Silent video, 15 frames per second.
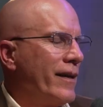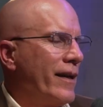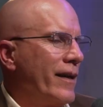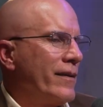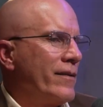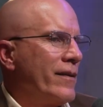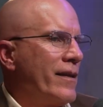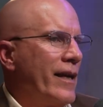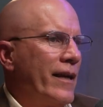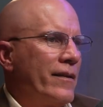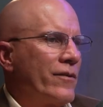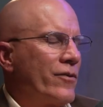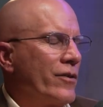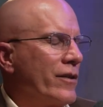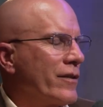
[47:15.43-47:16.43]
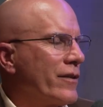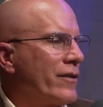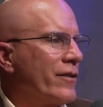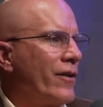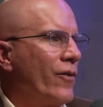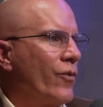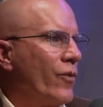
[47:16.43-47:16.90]
And that's just
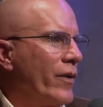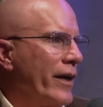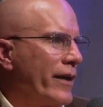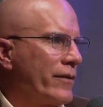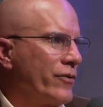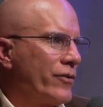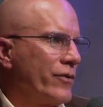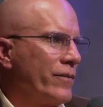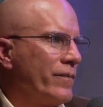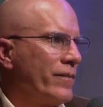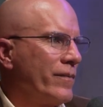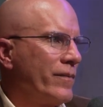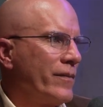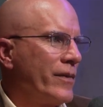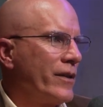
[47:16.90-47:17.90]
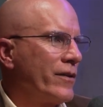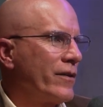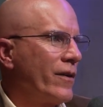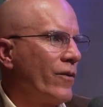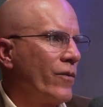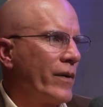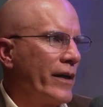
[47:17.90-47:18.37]
so rich.
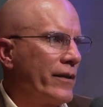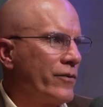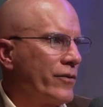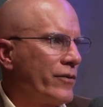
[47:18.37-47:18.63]
So rich.